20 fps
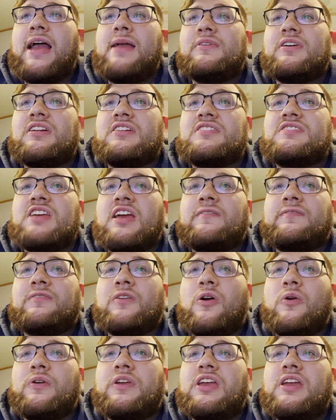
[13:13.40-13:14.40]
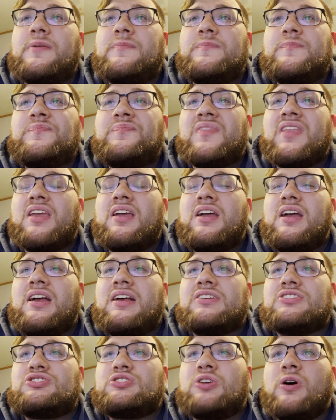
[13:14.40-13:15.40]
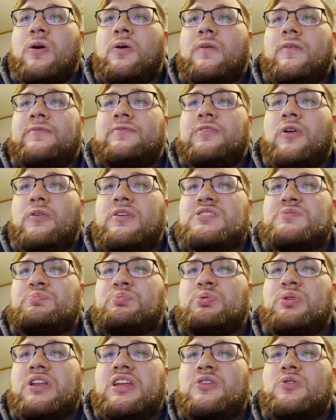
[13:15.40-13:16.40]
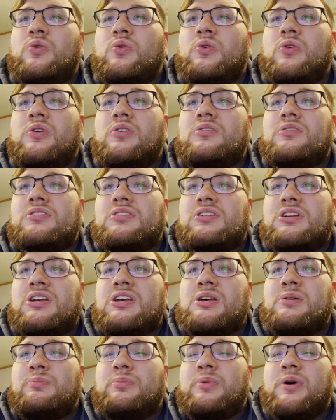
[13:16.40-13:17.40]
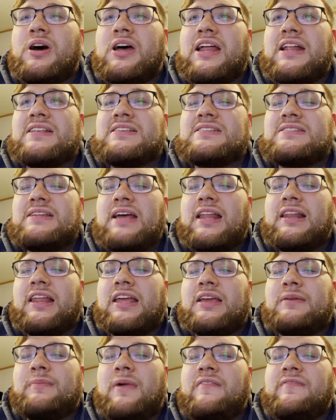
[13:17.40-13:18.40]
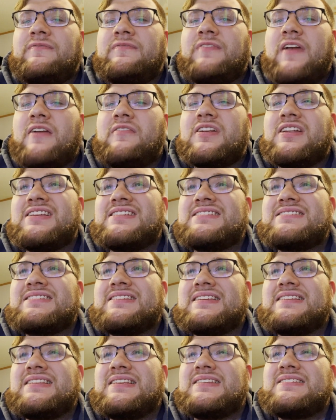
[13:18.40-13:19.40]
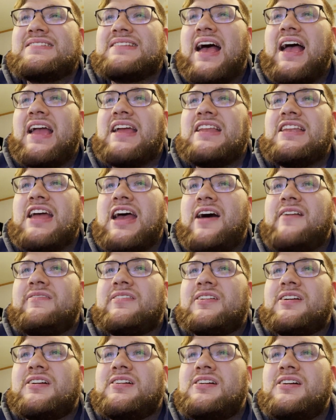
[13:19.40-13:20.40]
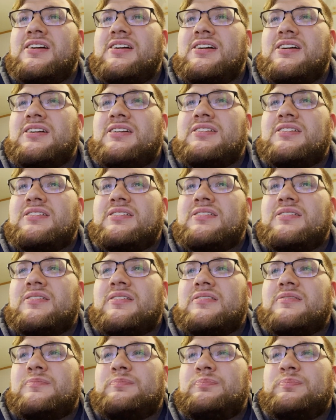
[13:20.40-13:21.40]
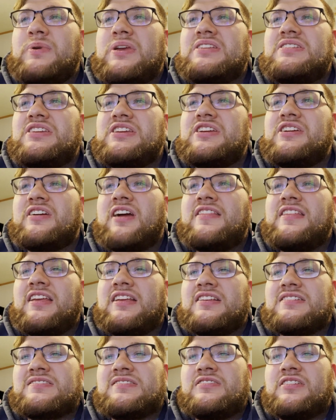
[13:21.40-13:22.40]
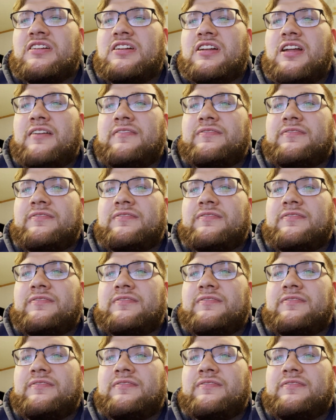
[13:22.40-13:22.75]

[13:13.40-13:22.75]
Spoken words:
am going to take Froakie. So Froakie's pretty cool, but it's not like my favoriteest design ever. B tier I think is good enough